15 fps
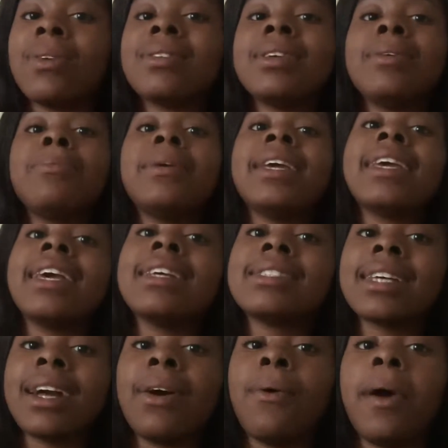Only
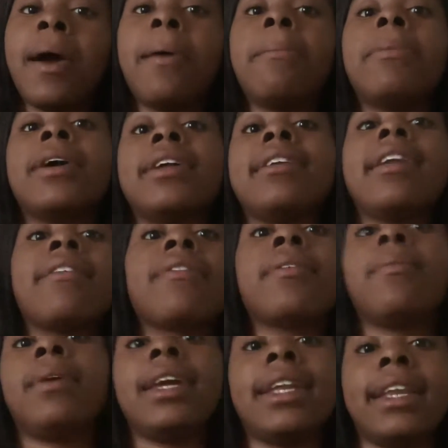weekends I go out, but
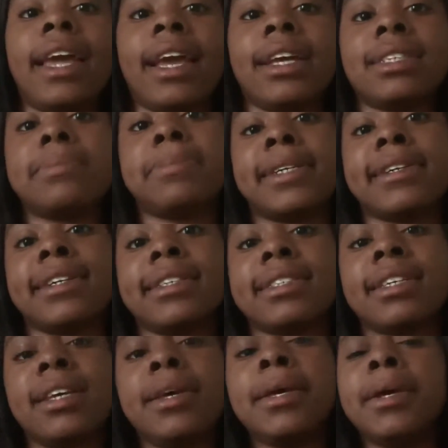never weekdays
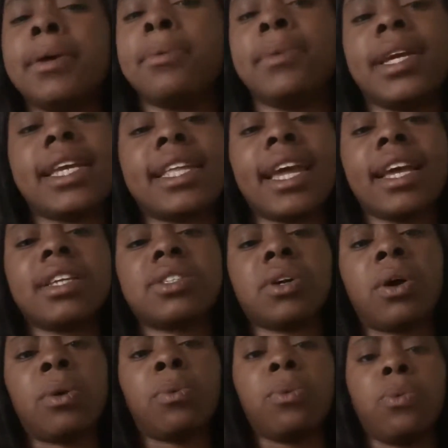because weekdays
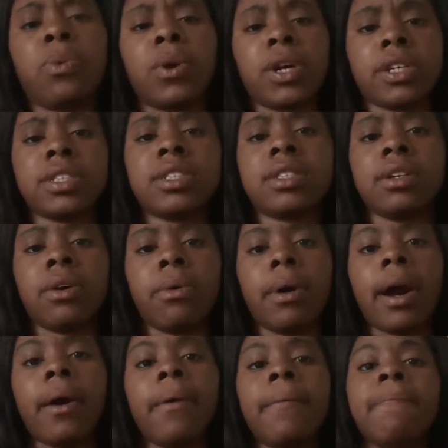are worse to
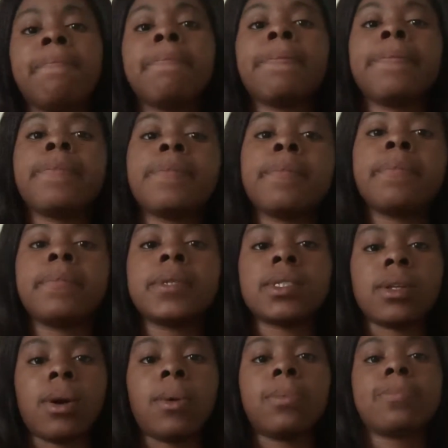go out.
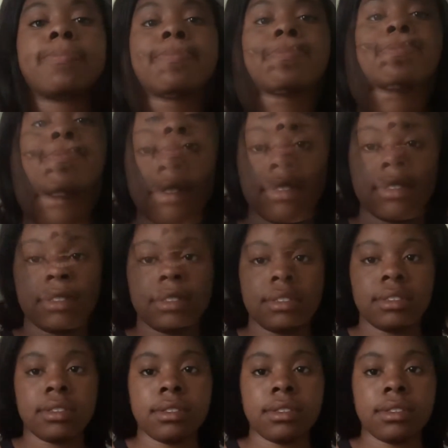So yeah.